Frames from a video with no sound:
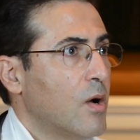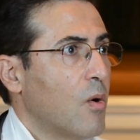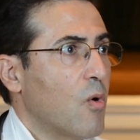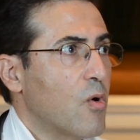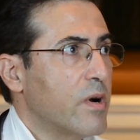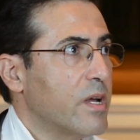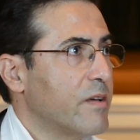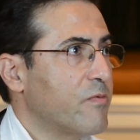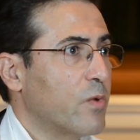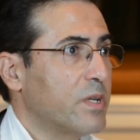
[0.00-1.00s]
or
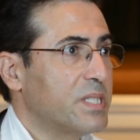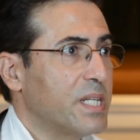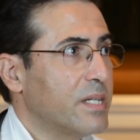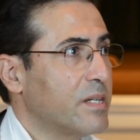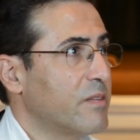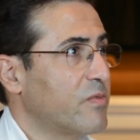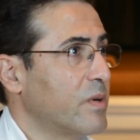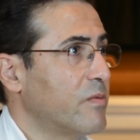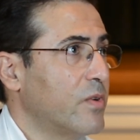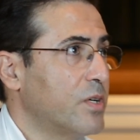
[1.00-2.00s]
if we're seeing a
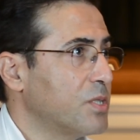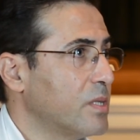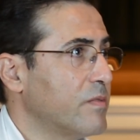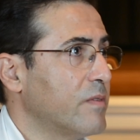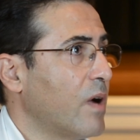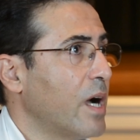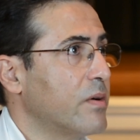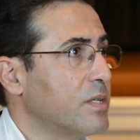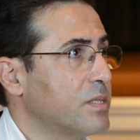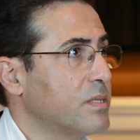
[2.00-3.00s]
different version of the
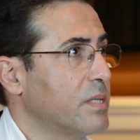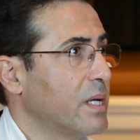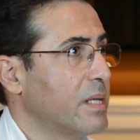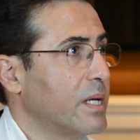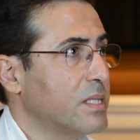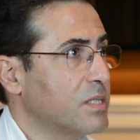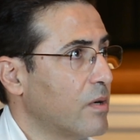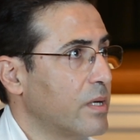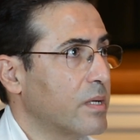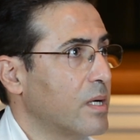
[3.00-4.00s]
virus that is
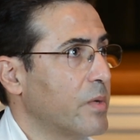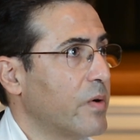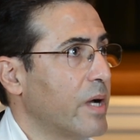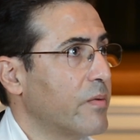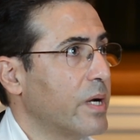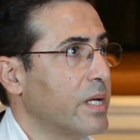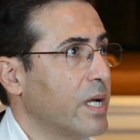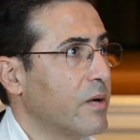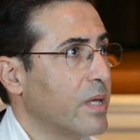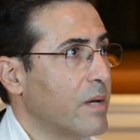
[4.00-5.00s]
starting to come around right
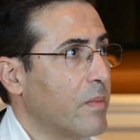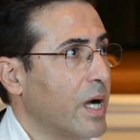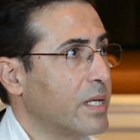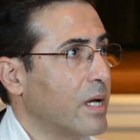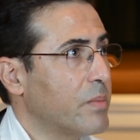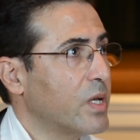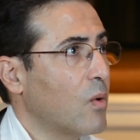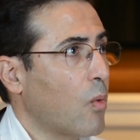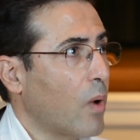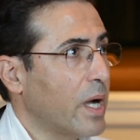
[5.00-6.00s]
now that might not be
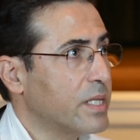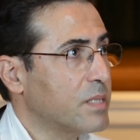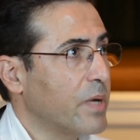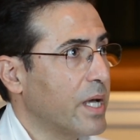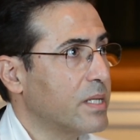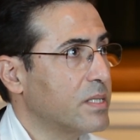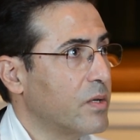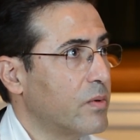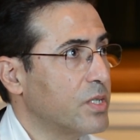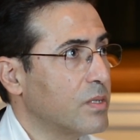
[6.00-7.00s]
quite as bad as the
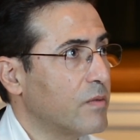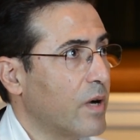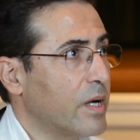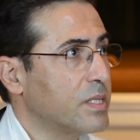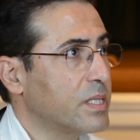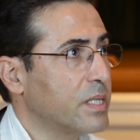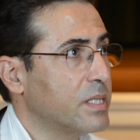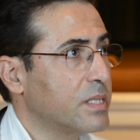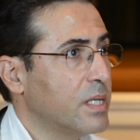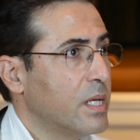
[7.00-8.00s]
original virus
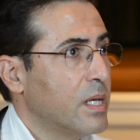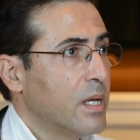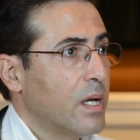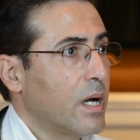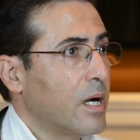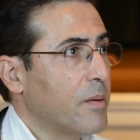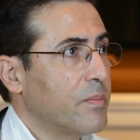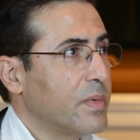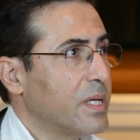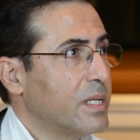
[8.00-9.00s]
is.
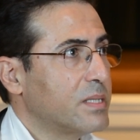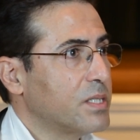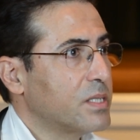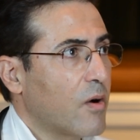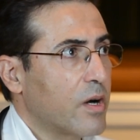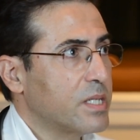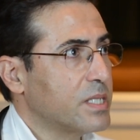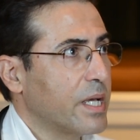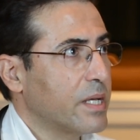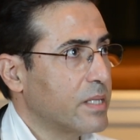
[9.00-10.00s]
It's just hard to
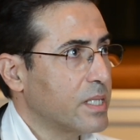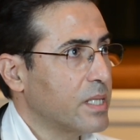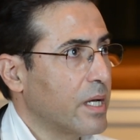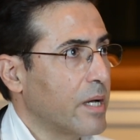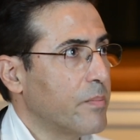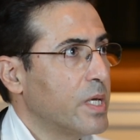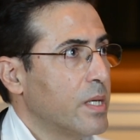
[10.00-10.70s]
say at this time.